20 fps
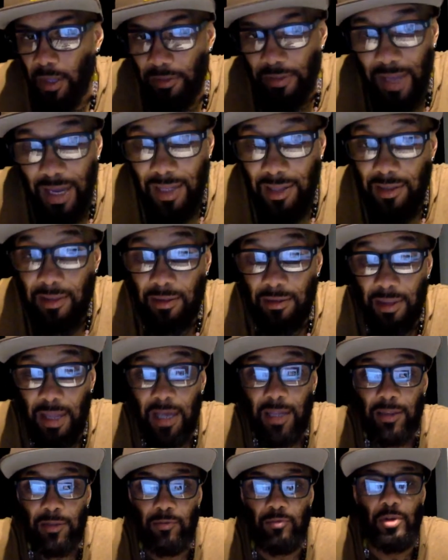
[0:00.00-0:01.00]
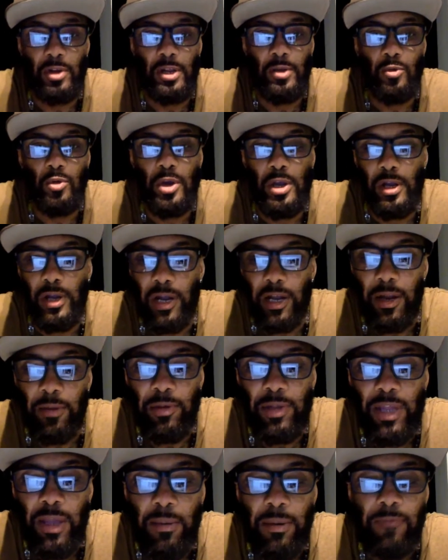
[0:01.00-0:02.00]
That's really weird. And
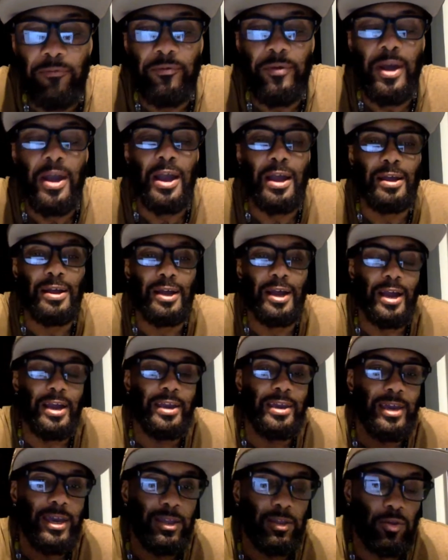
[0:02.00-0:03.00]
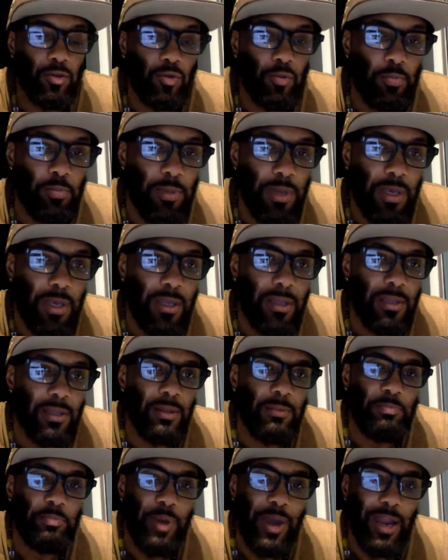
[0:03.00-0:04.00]
every time I get to meet
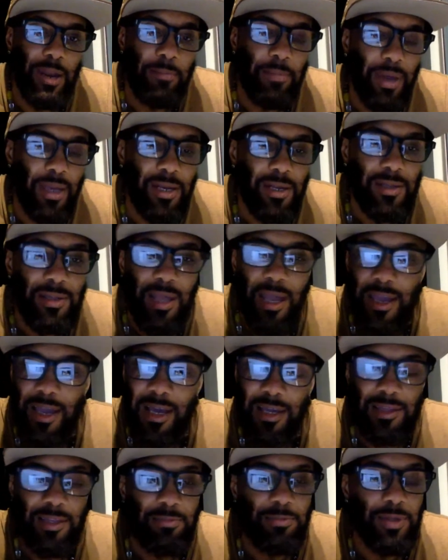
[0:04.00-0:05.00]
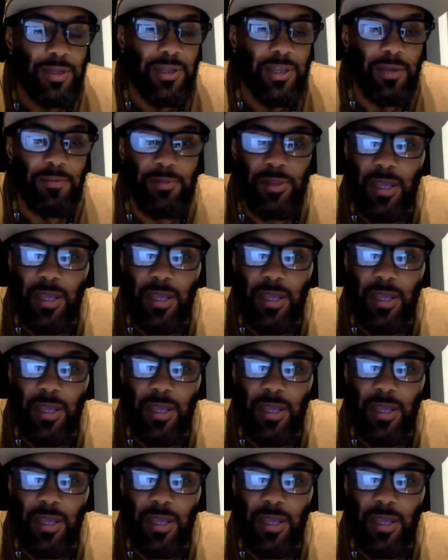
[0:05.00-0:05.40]
Panamanians, I ask them the same